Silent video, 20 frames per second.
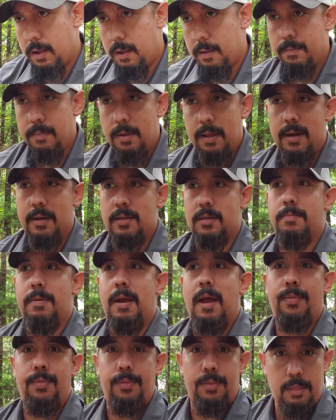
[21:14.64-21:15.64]
but it's
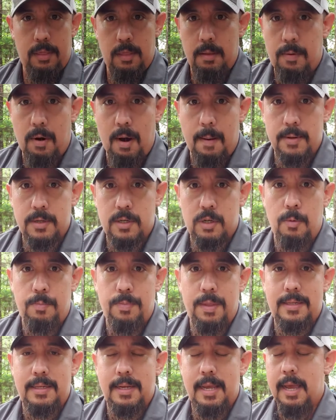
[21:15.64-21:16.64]
about the promised hope
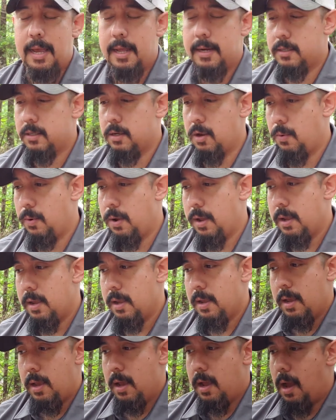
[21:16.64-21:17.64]
that's ahead. So
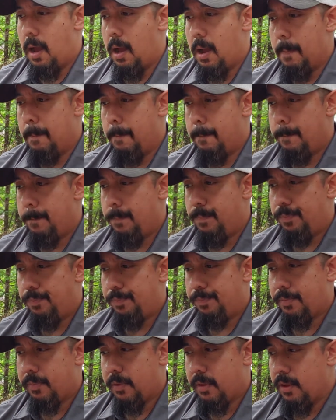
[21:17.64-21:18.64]

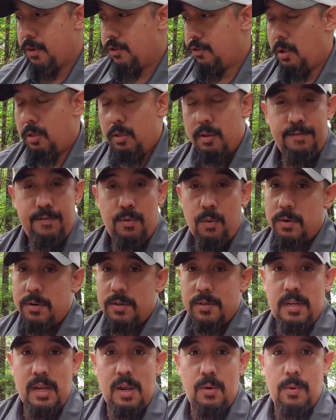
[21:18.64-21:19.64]
I look forward to
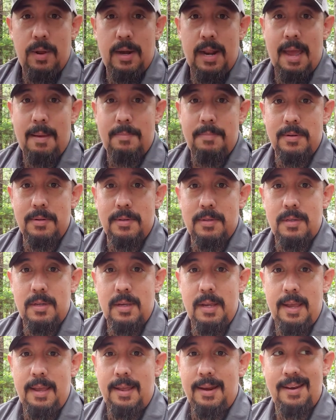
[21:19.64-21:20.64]
seeing what happens,
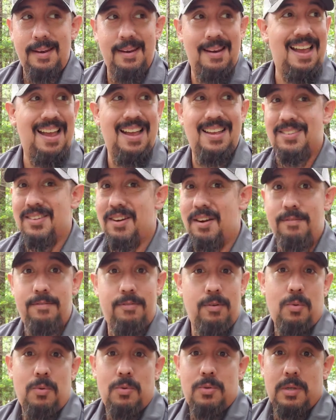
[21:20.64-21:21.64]
and as it
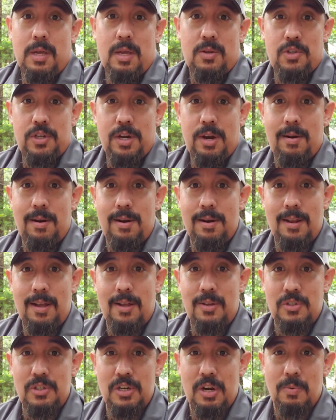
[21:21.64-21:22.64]
unfolds, I'll share it. I'll
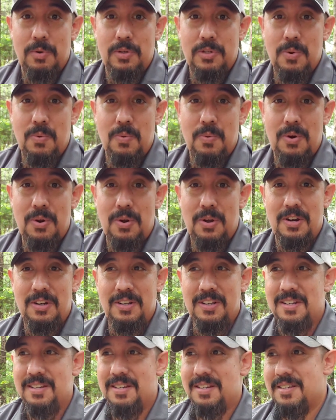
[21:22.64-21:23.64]
share what's going on,
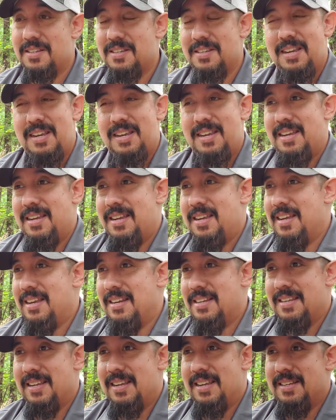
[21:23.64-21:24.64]
because
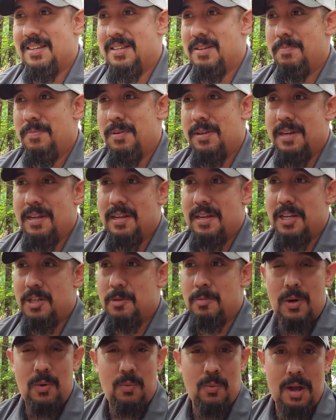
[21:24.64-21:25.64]
it's
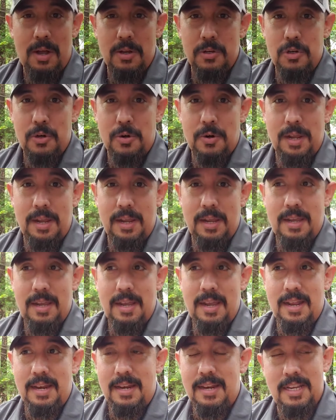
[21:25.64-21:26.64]
been a wild journey,
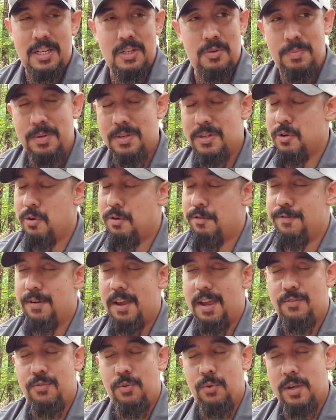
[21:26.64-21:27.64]
and He's been so
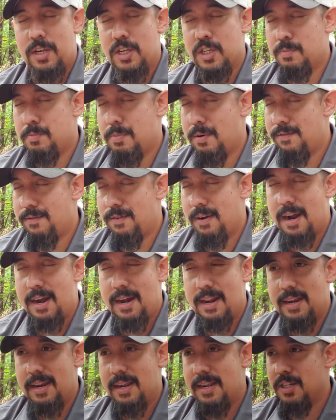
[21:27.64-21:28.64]
faithful. He has
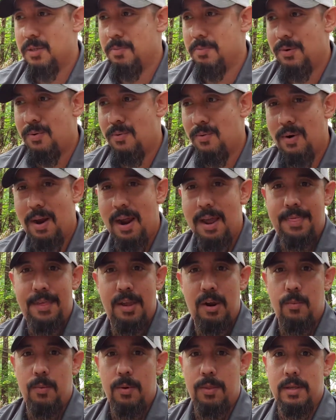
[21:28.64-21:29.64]
provided. He has been right there
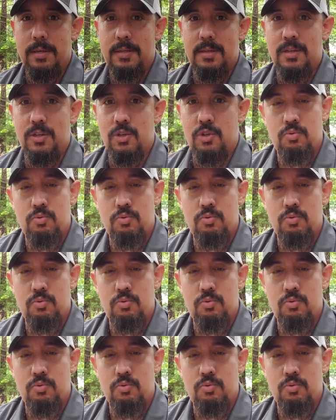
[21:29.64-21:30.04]
with us, and